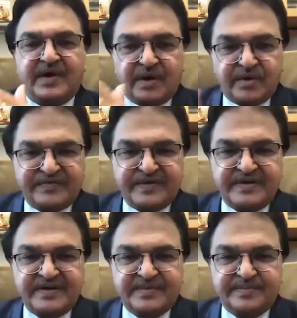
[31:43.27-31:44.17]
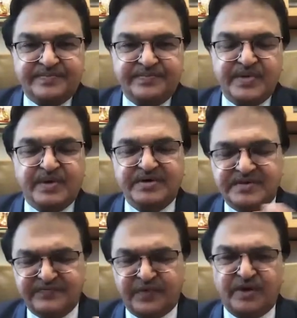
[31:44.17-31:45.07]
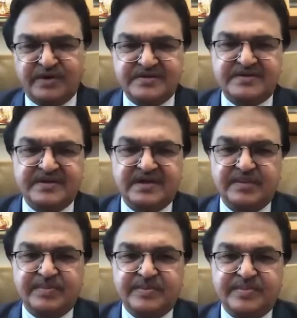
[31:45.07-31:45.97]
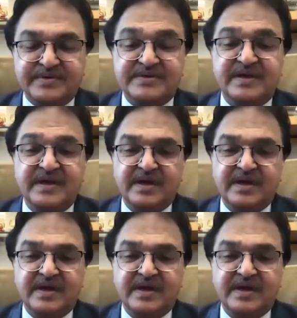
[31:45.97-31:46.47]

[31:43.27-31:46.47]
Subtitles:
out of India, because for logistical purpose.